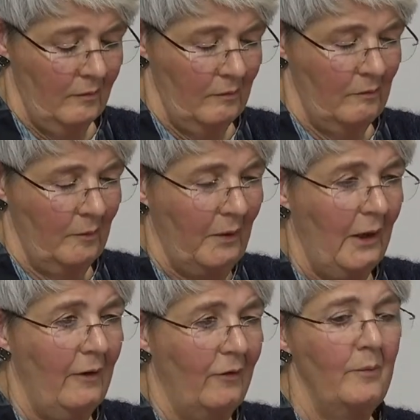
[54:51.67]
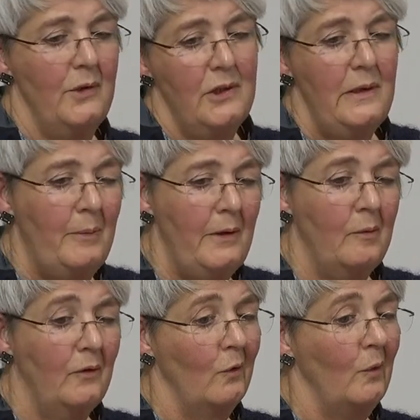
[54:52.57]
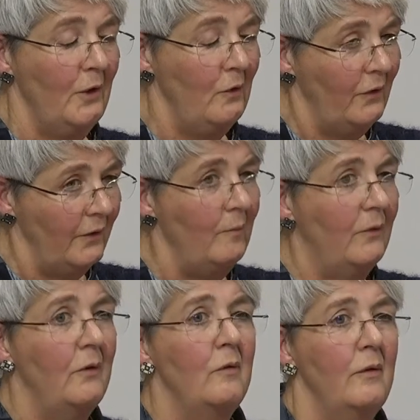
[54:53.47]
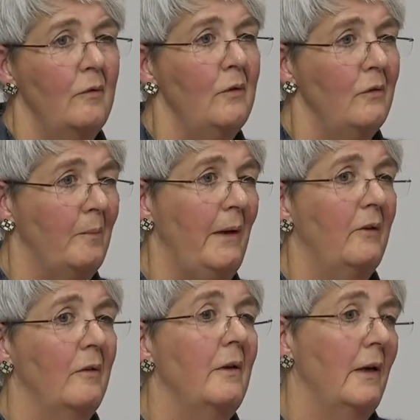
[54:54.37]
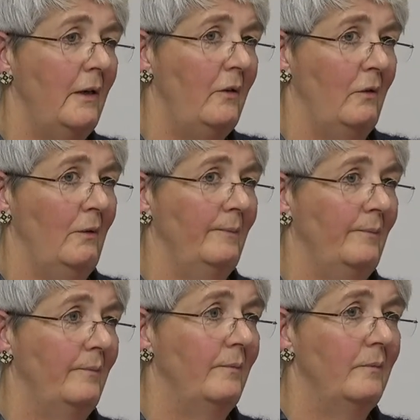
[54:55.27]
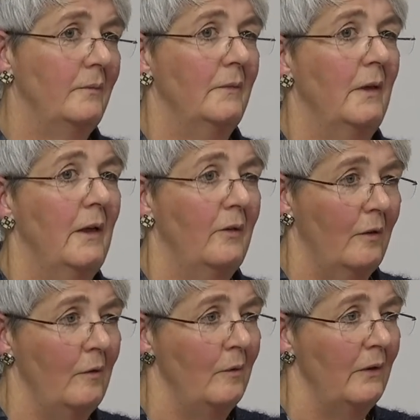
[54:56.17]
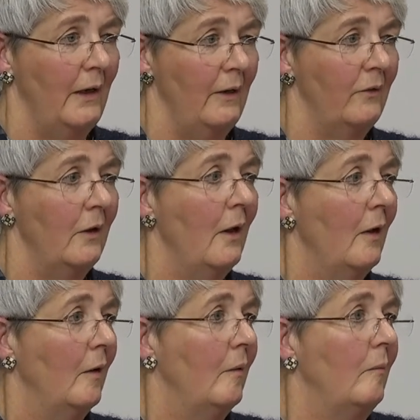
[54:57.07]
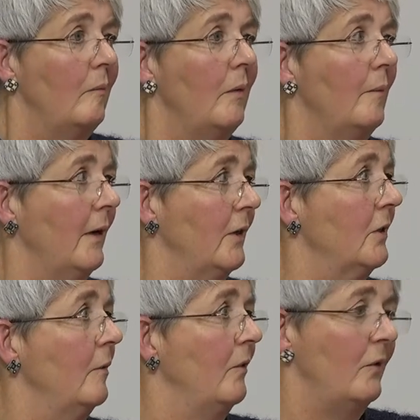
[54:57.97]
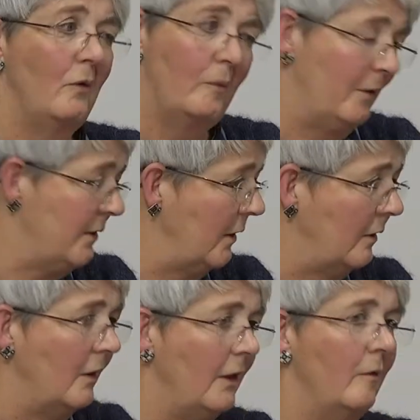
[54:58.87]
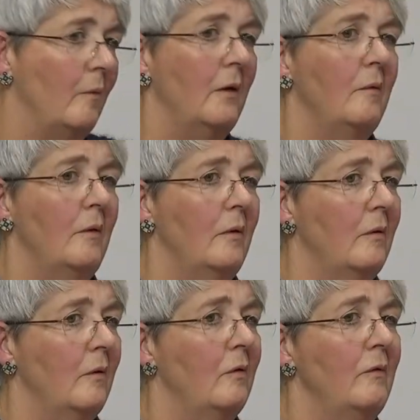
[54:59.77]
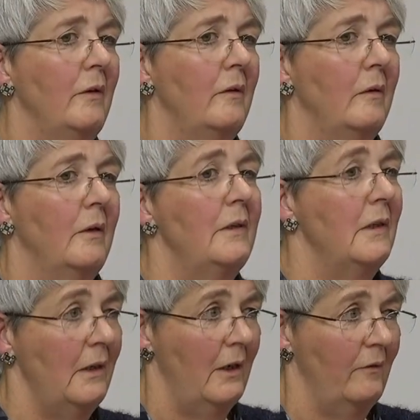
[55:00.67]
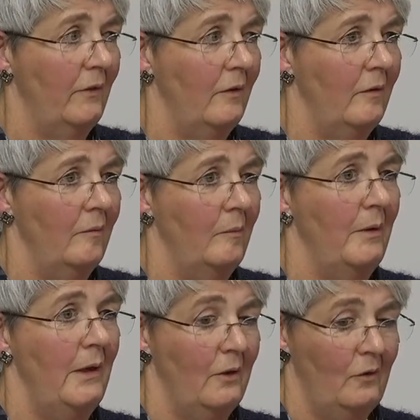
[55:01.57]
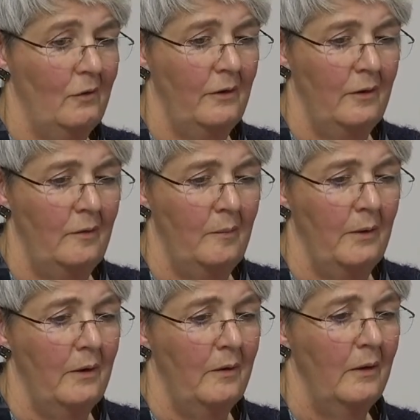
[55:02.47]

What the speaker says: reply from the GP was, "Oh, you seem to know the rules better than I do." And that's how it was left. Mum actually was not particularly unwell with COVID, and I didn't have to break the door down, but